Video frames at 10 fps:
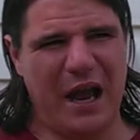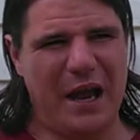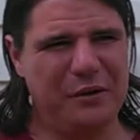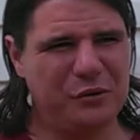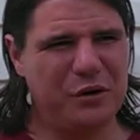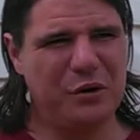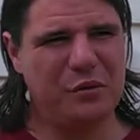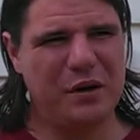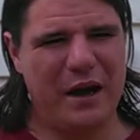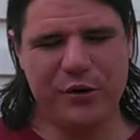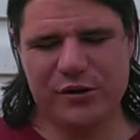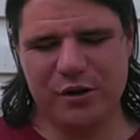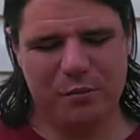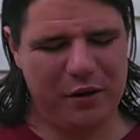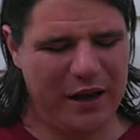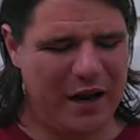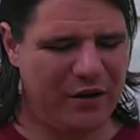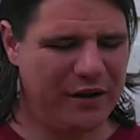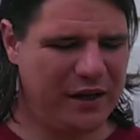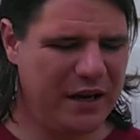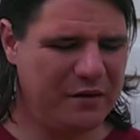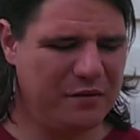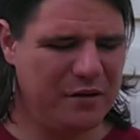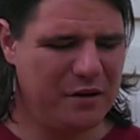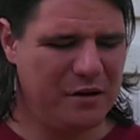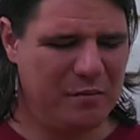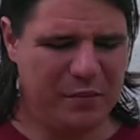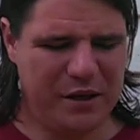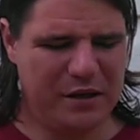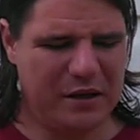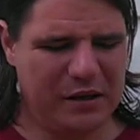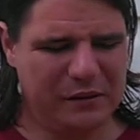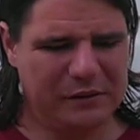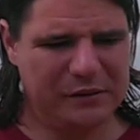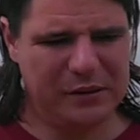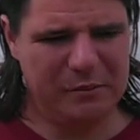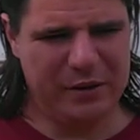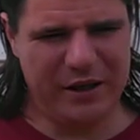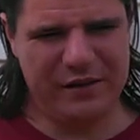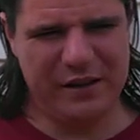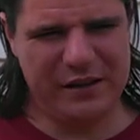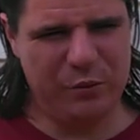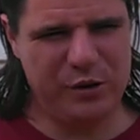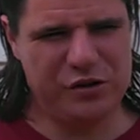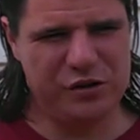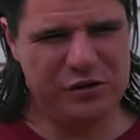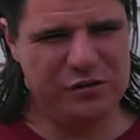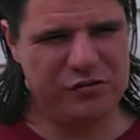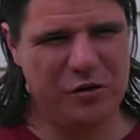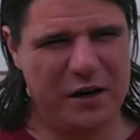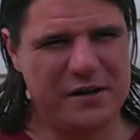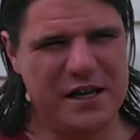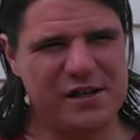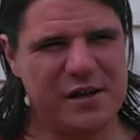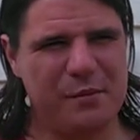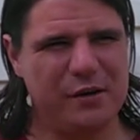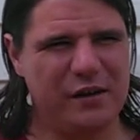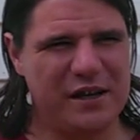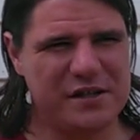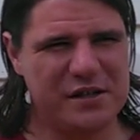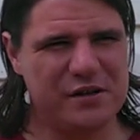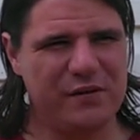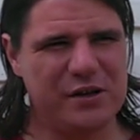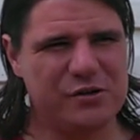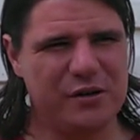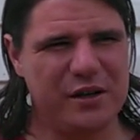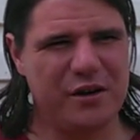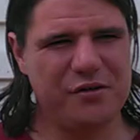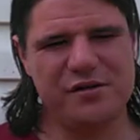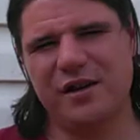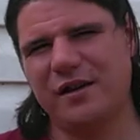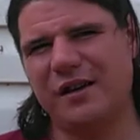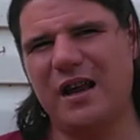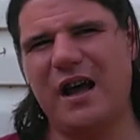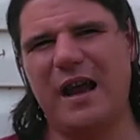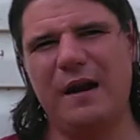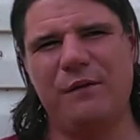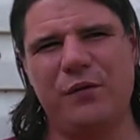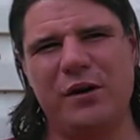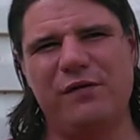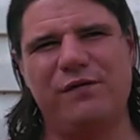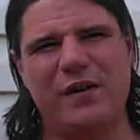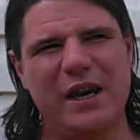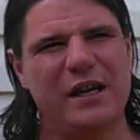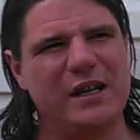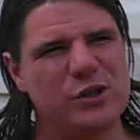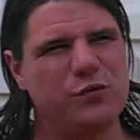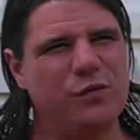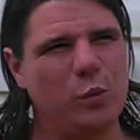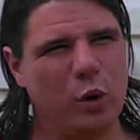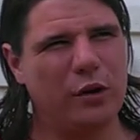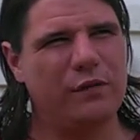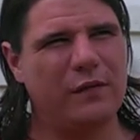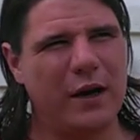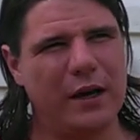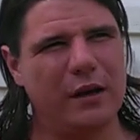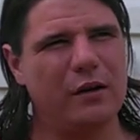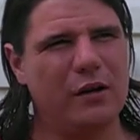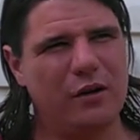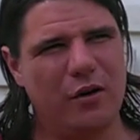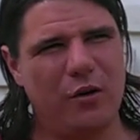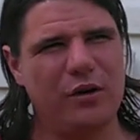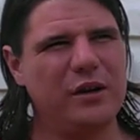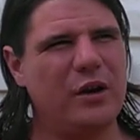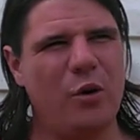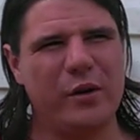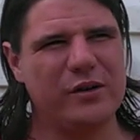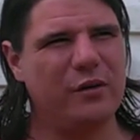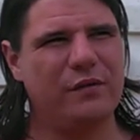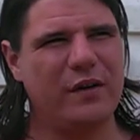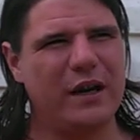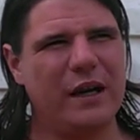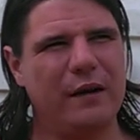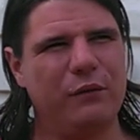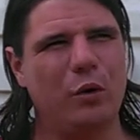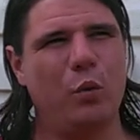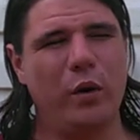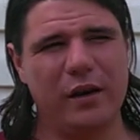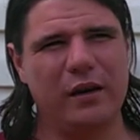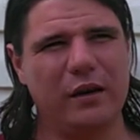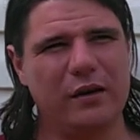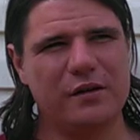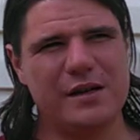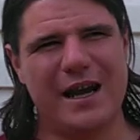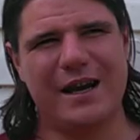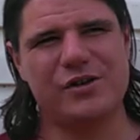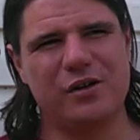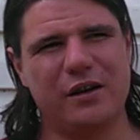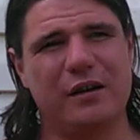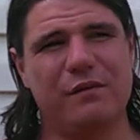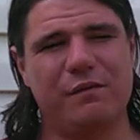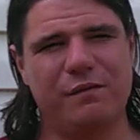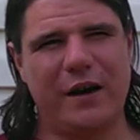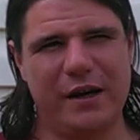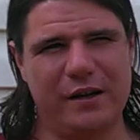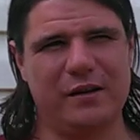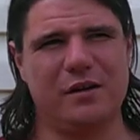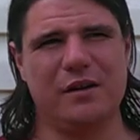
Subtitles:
I don't know how it's going to play out in the end, but I think that we should try to take some of the lessons of history and understand that not every fight is worth fighting. Only go into a fight if you're willing to actually fight it.